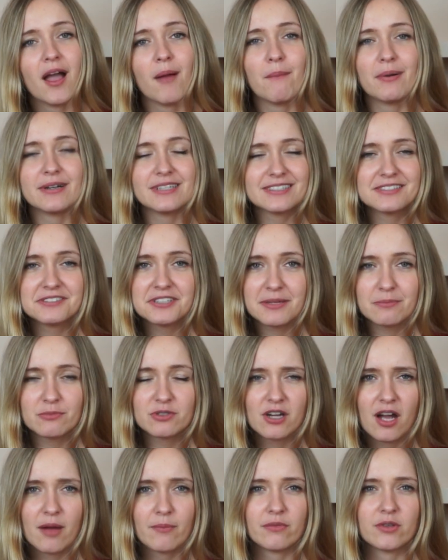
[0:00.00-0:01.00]
But at the same
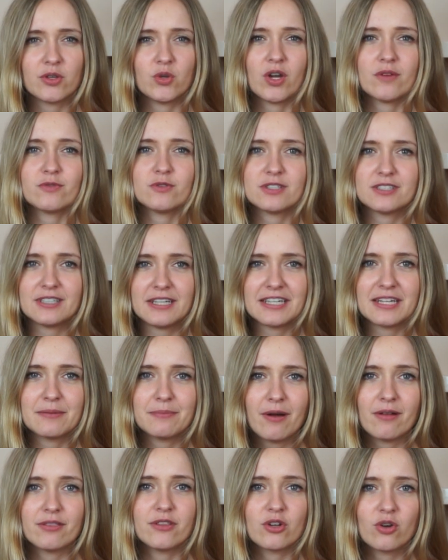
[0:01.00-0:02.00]
time, you have to think
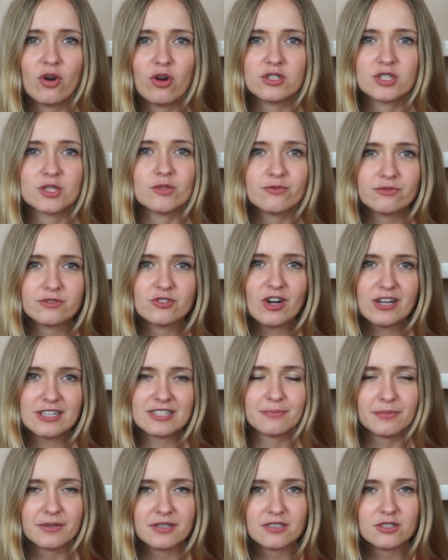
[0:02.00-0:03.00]
about the cost of
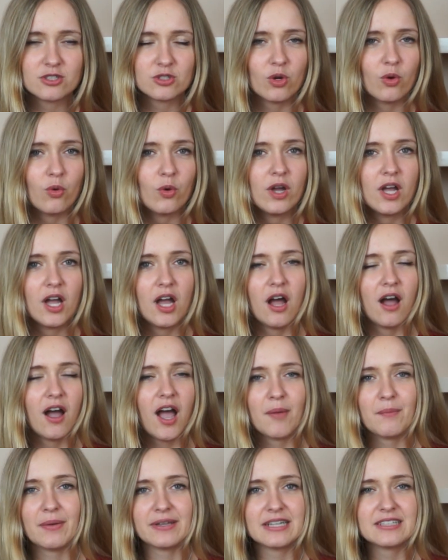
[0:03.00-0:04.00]
transport. So
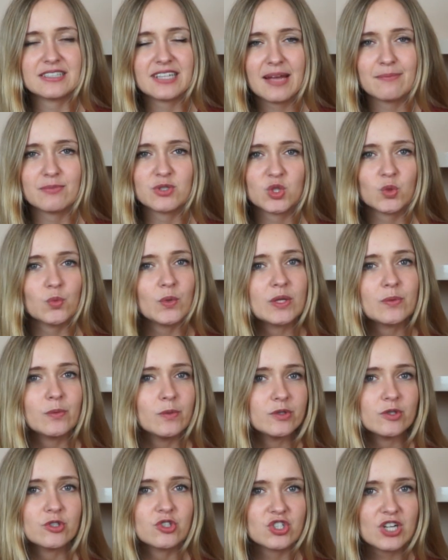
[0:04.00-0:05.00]
how many times a week
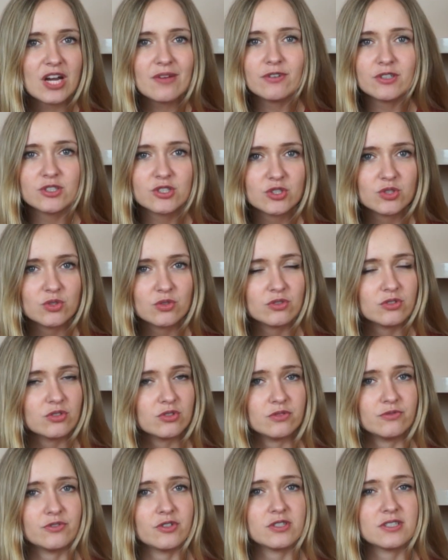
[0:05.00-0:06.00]
will you travel to your
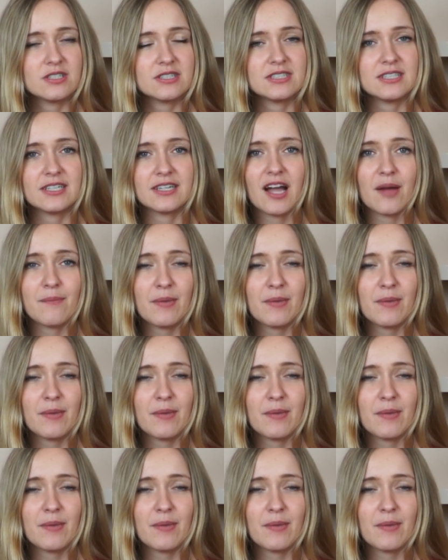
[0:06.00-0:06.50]
university? How